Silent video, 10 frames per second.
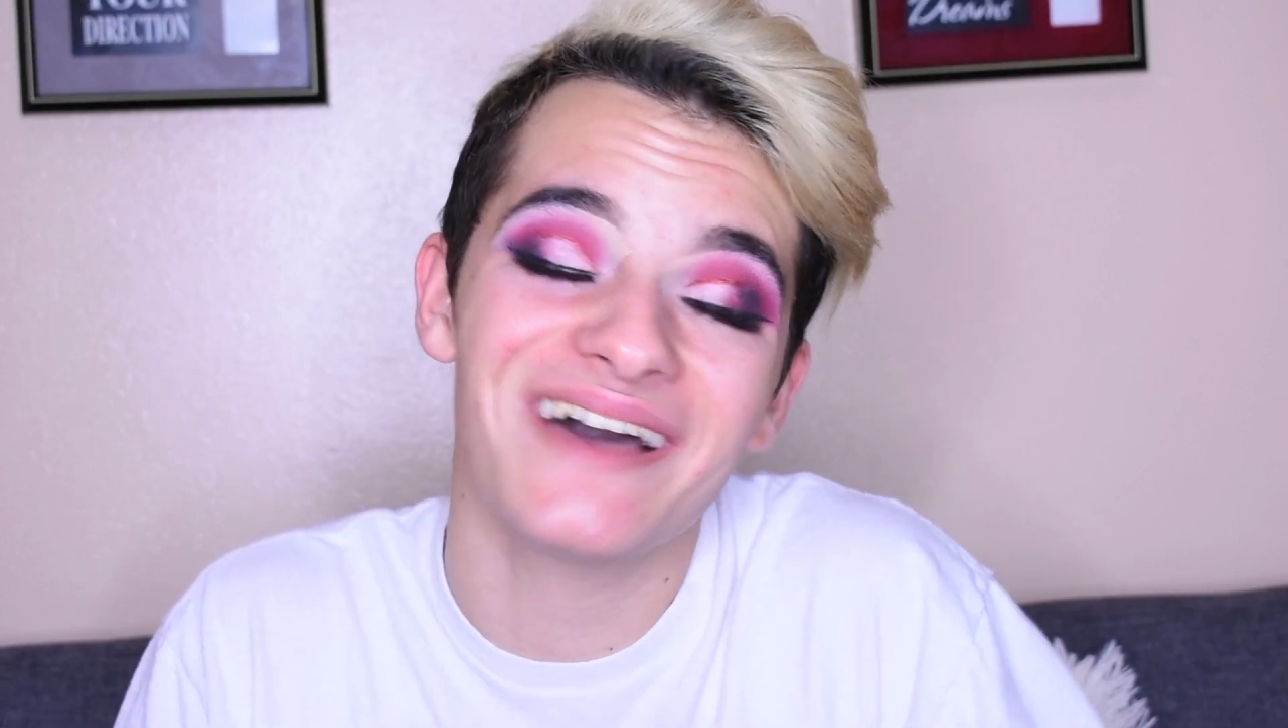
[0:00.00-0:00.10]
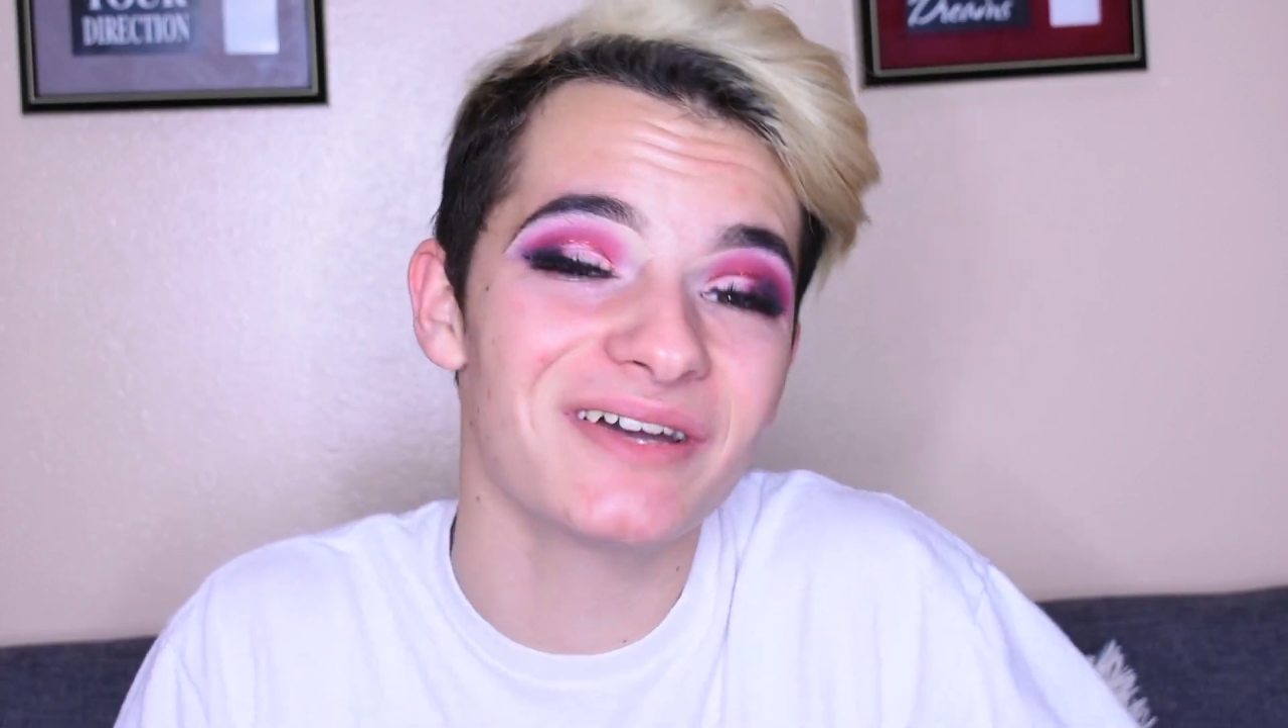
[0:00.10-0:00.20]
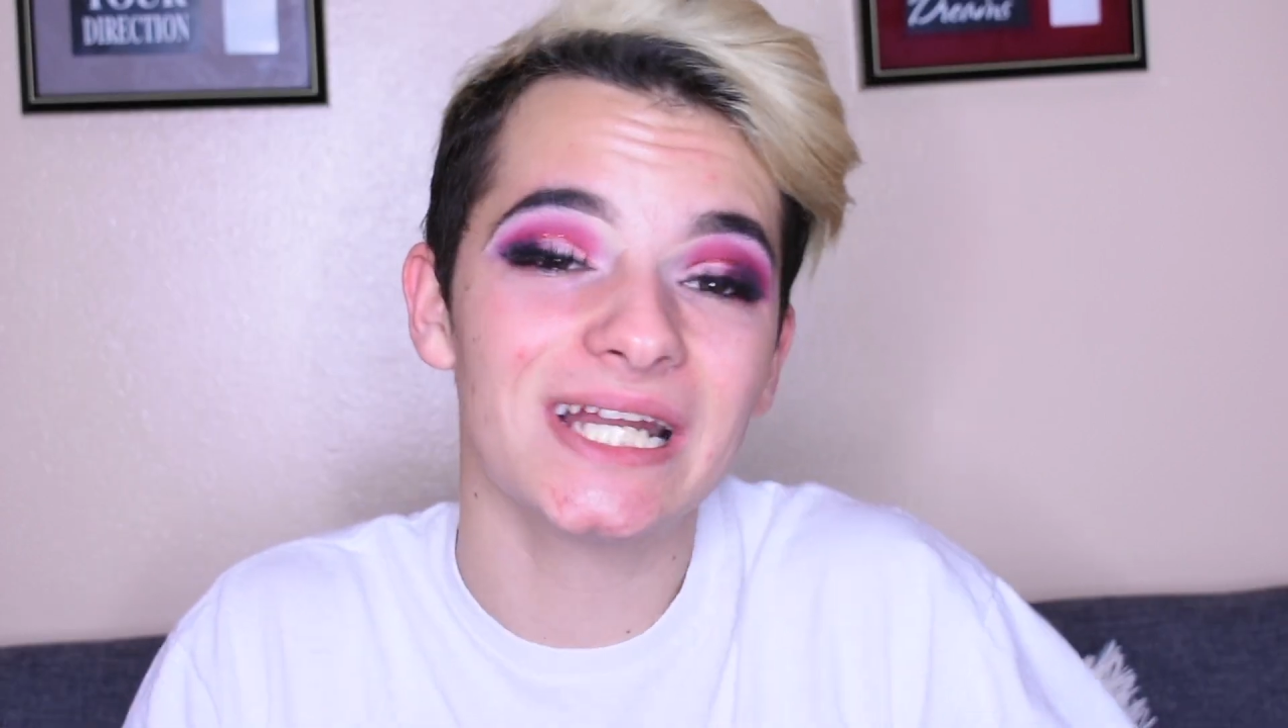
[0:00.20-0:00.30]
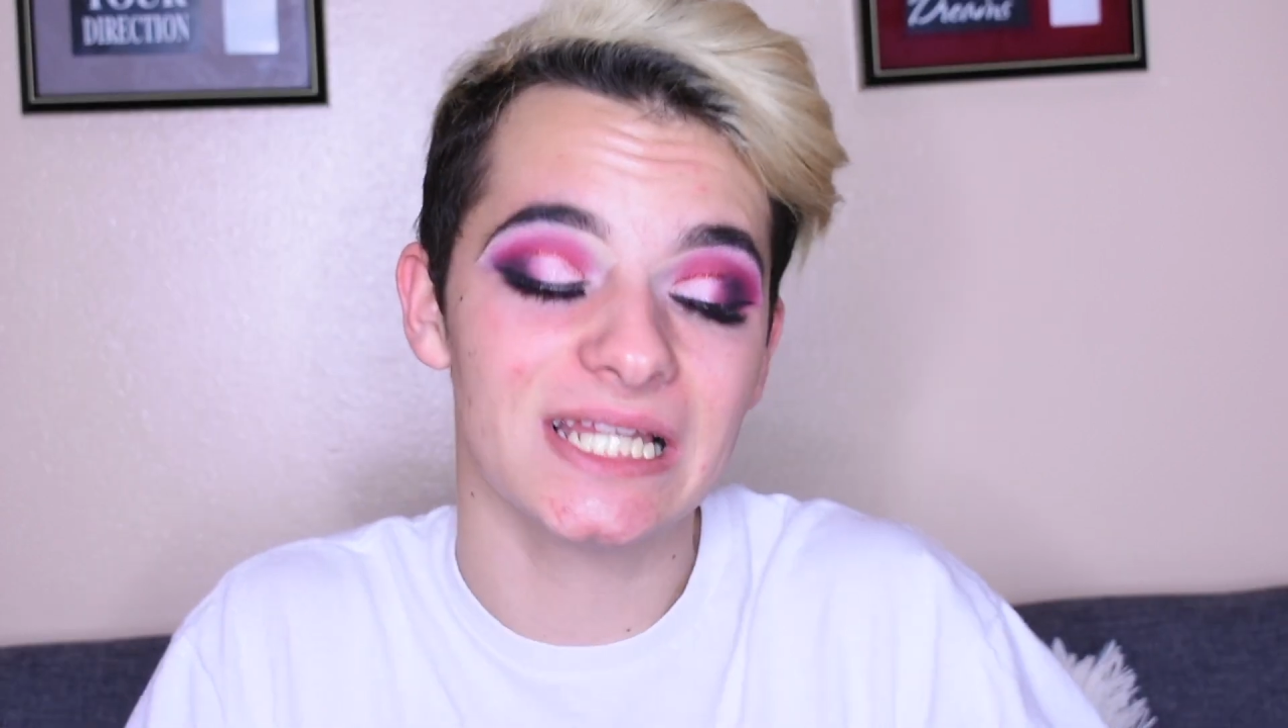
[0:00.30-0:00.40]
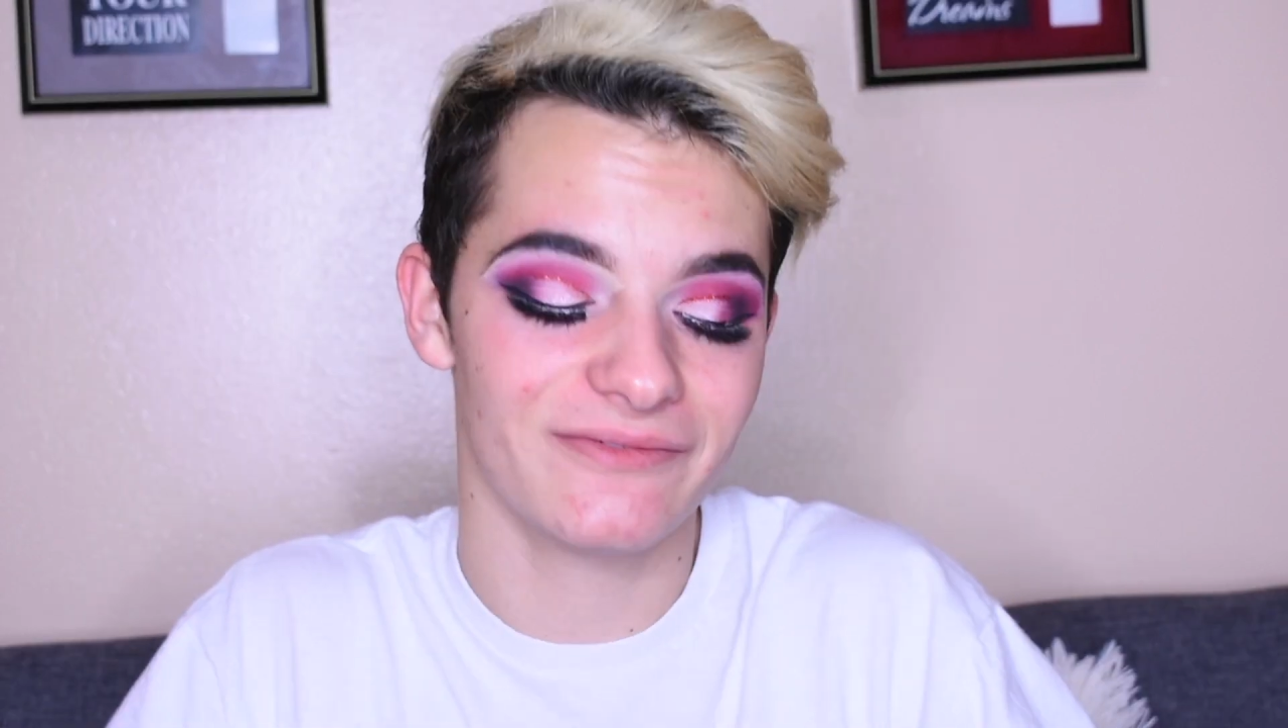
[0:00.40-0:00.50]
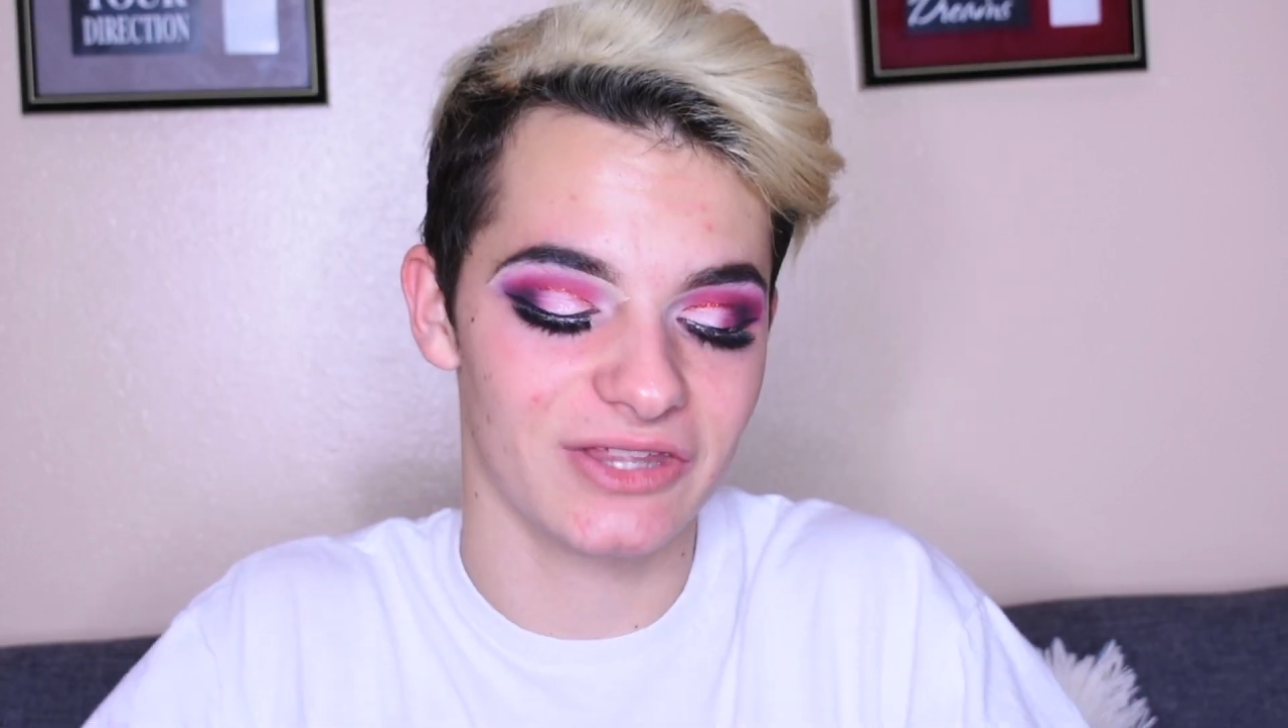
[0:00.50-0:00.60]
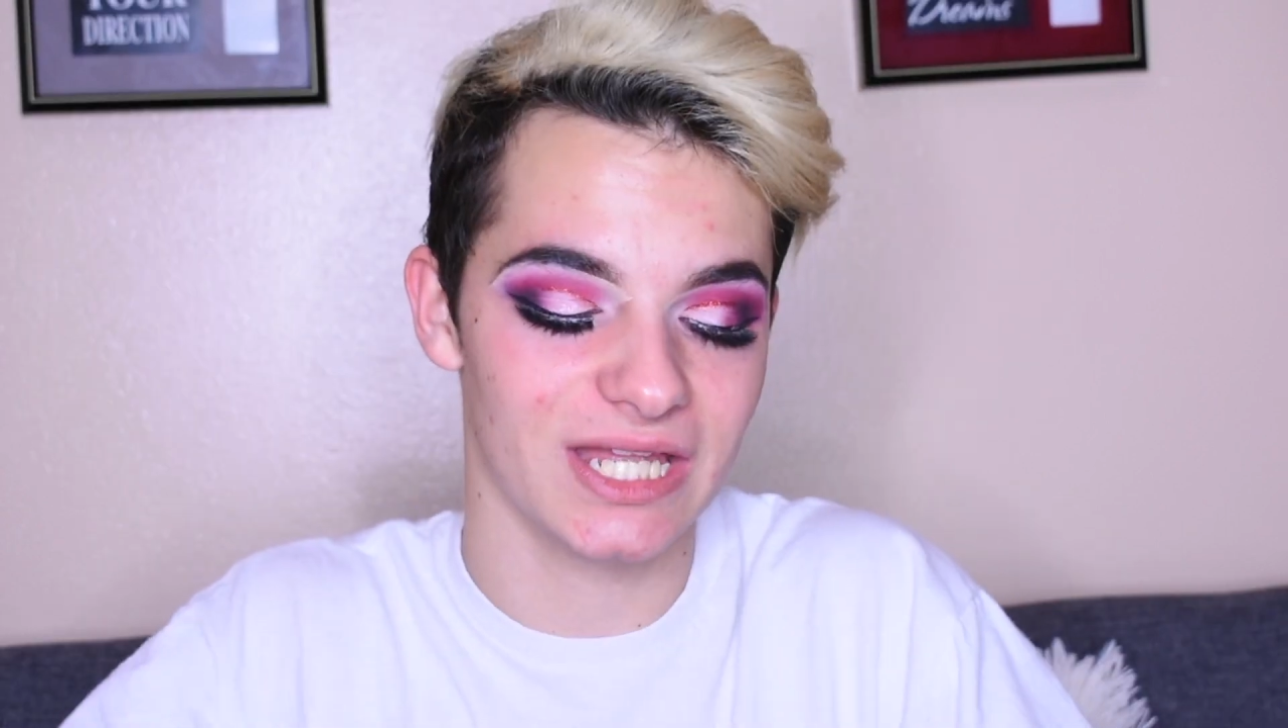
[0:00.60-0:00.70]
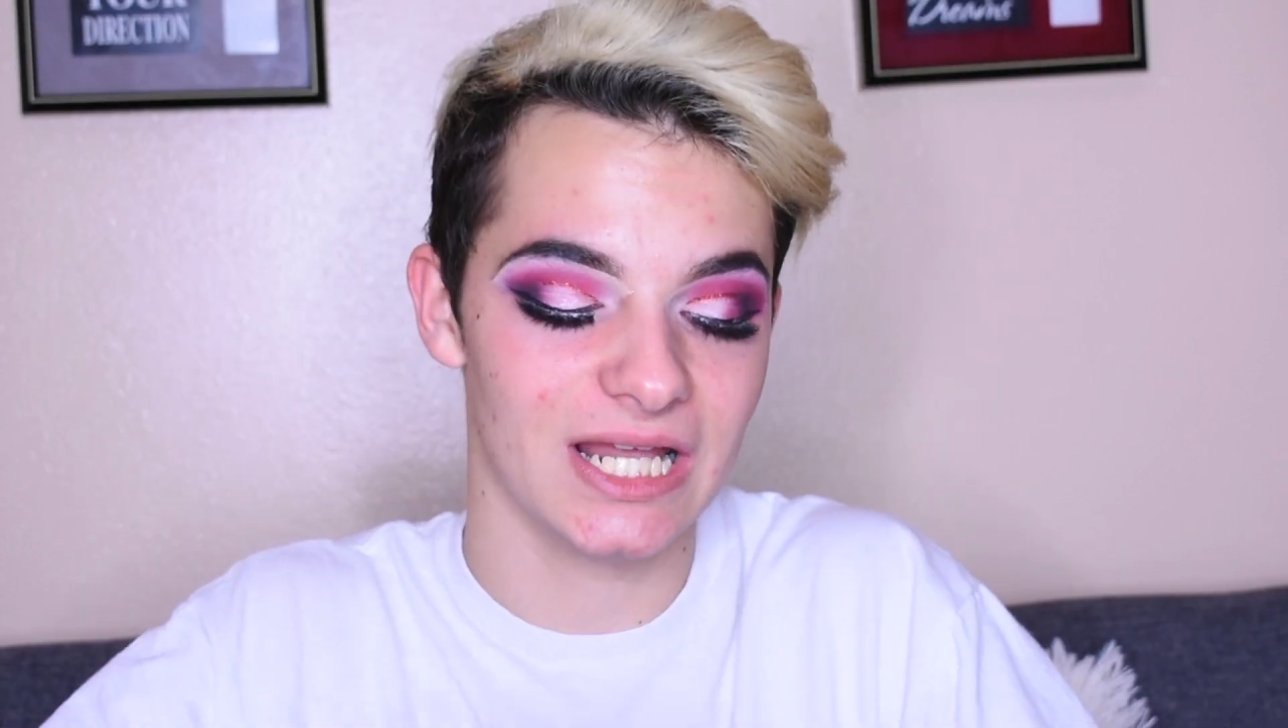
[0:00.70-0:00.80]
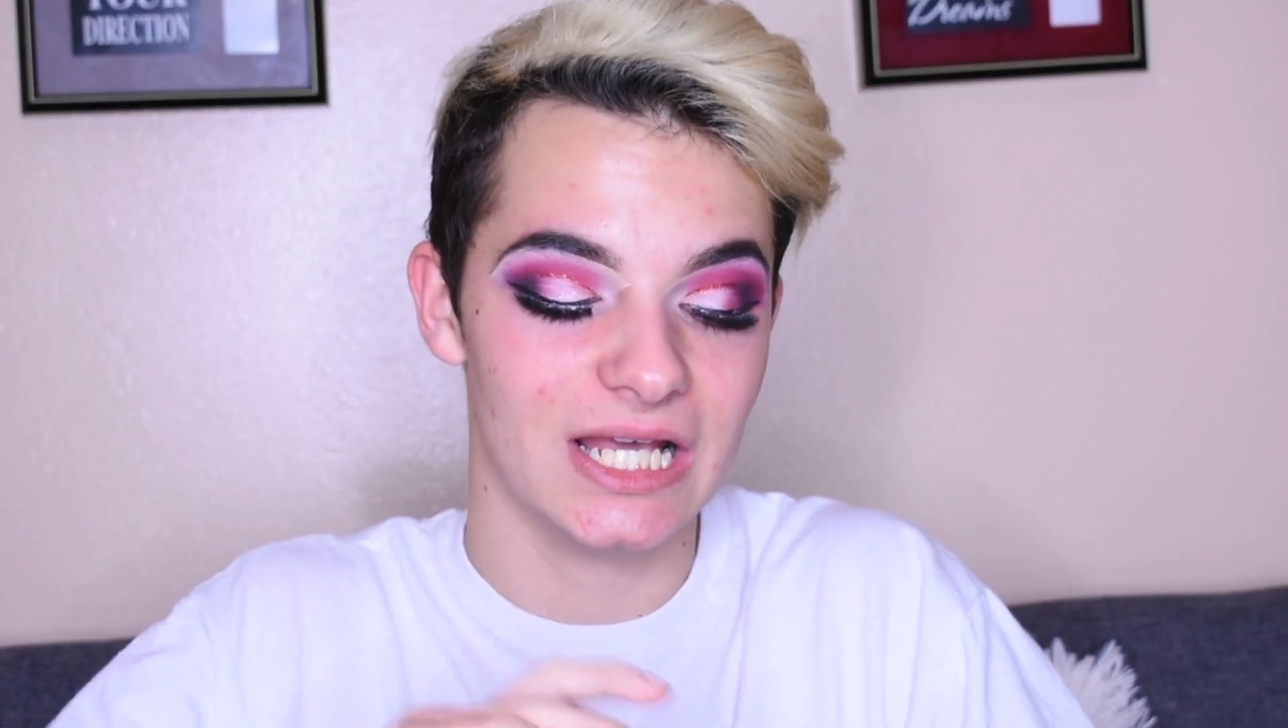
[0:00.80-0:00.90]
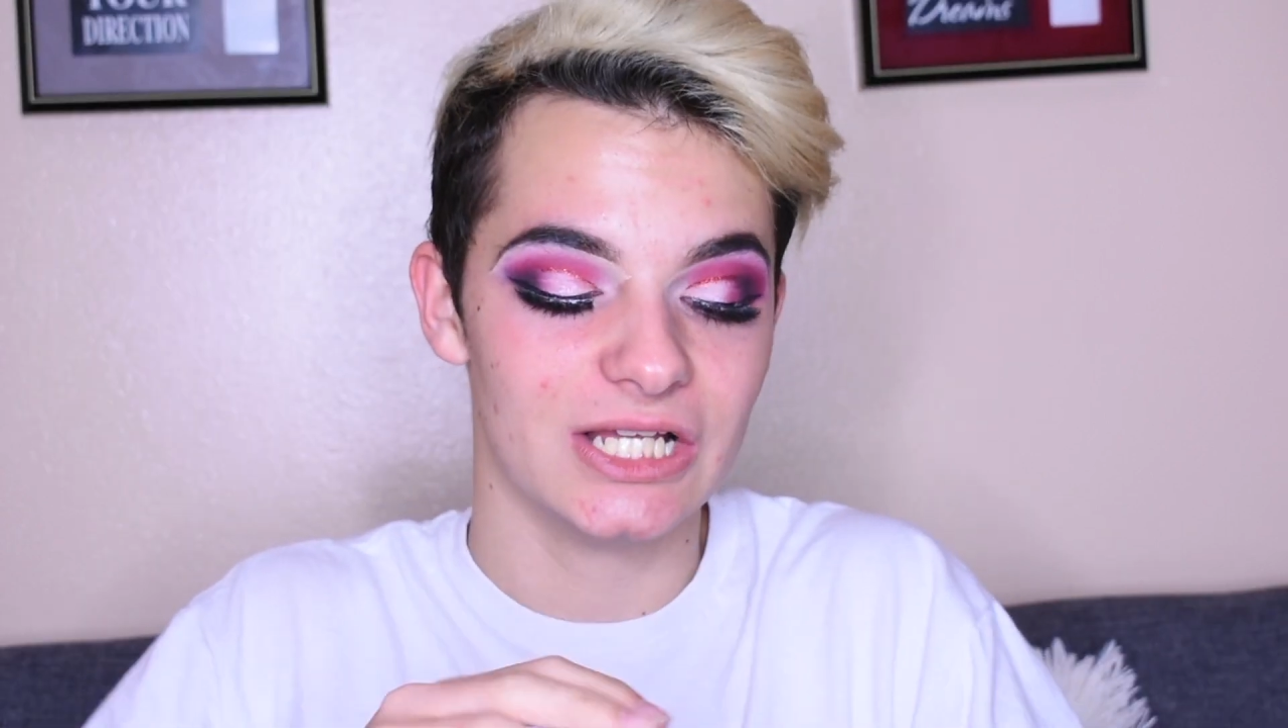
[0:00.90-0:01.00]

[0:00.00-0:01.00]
I'm gonna live with it.